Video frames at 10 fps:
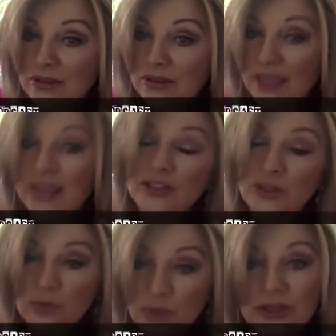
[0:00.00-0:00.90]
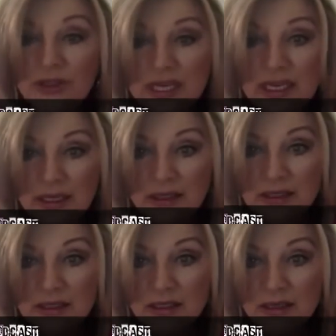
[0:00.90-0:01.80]
and they do good
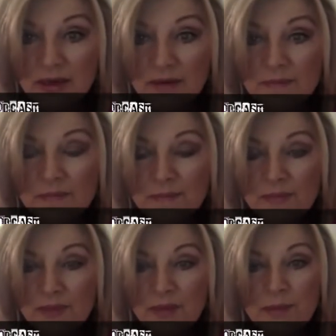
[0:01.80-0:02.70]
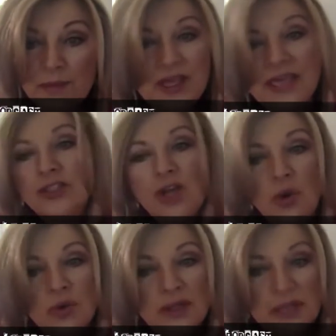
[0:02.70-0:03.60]
things, but they
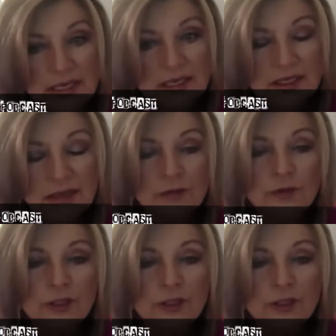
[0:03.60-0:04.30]
don't listen for